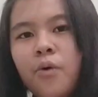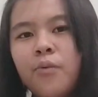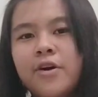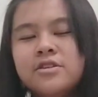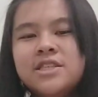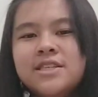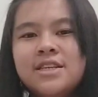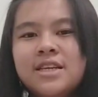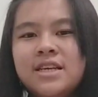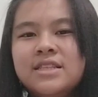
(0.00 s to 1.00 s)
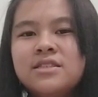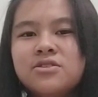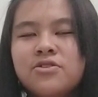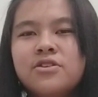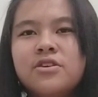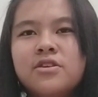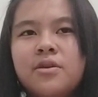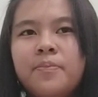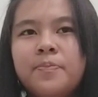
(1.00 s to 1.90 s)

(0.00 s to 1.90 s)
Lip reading: where she inserted